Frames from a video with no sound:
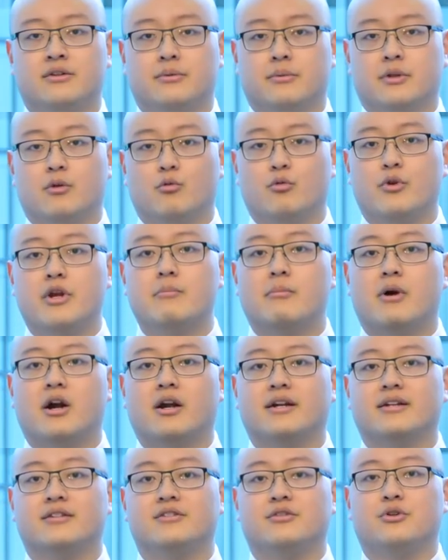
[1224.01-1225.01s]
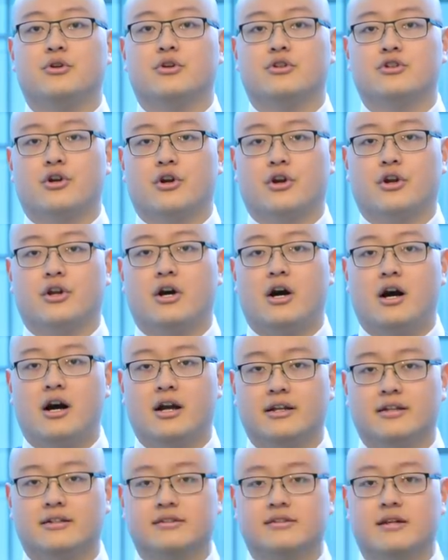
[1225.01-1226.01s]
to be able to remarket to your target
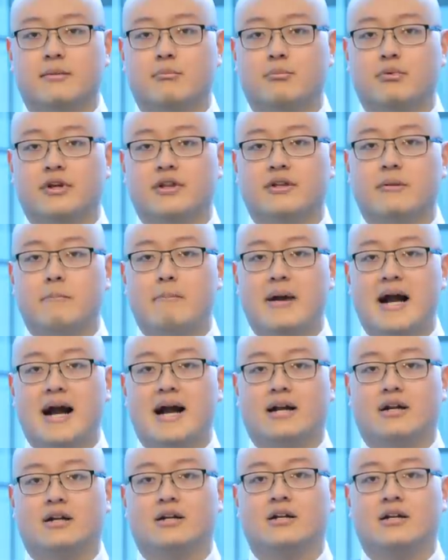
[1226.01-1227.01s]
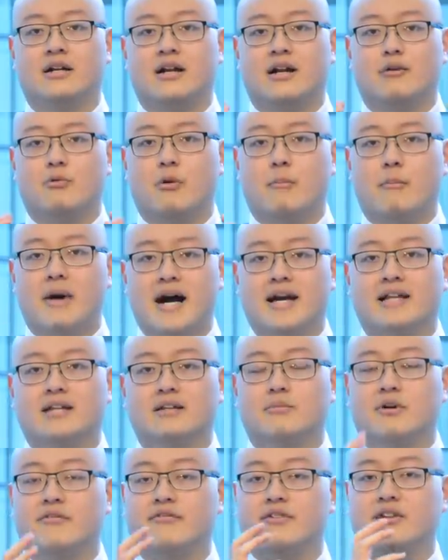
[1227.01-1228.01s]
audience and bring them back and remind
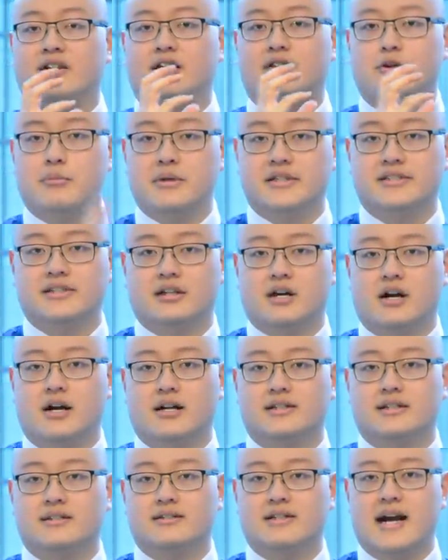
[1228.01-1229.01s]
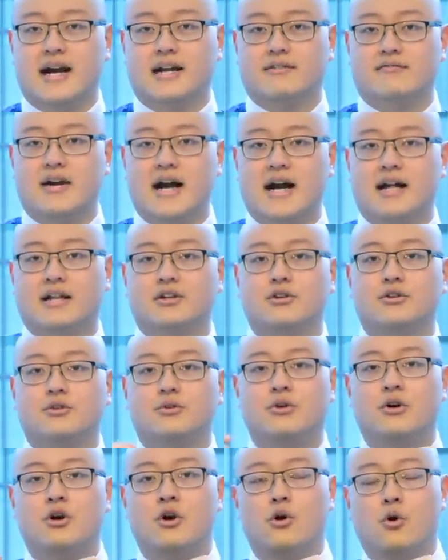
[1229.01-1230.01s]
them of another piece of content to add
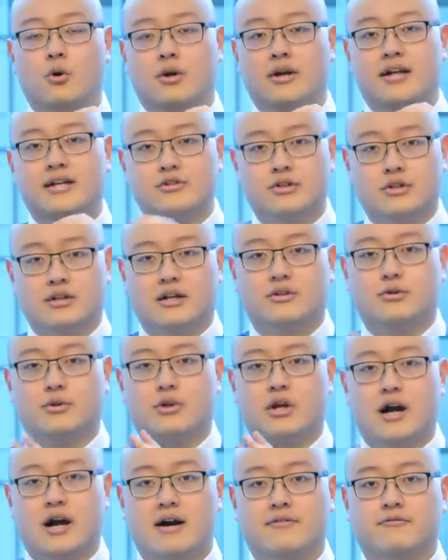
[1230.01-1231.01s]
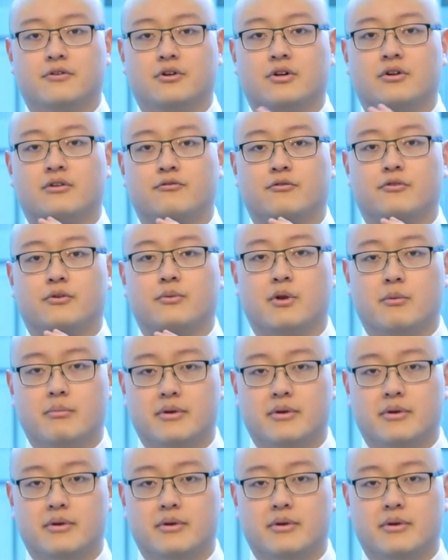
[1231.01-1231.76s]
value or introductory offer from your